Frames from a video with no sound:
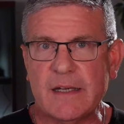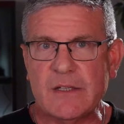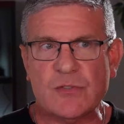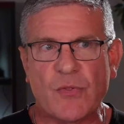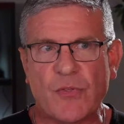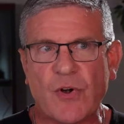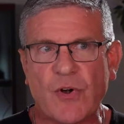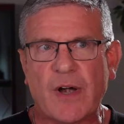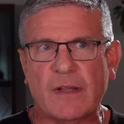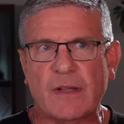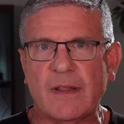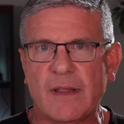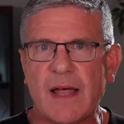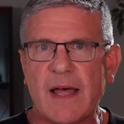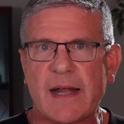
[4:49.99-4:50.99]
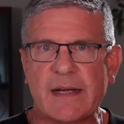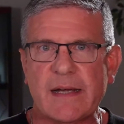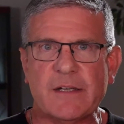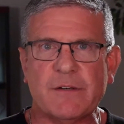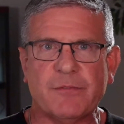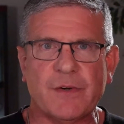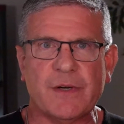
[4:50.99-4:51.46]
So there are a lot of
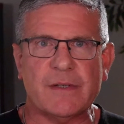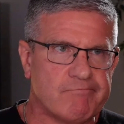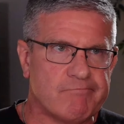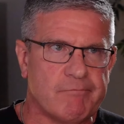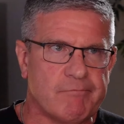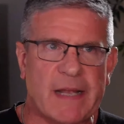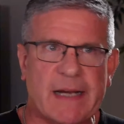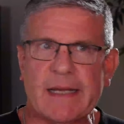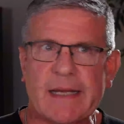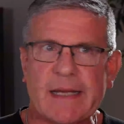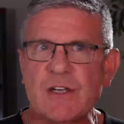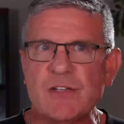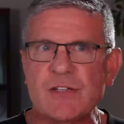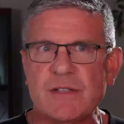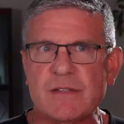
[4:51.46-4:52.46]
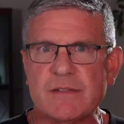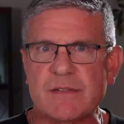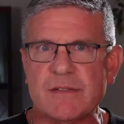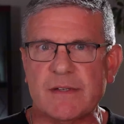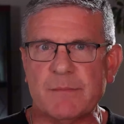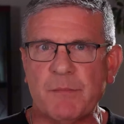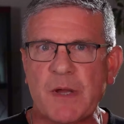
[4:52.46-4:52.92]
different medications
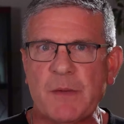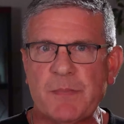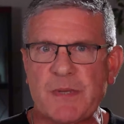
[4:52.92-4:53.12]
that might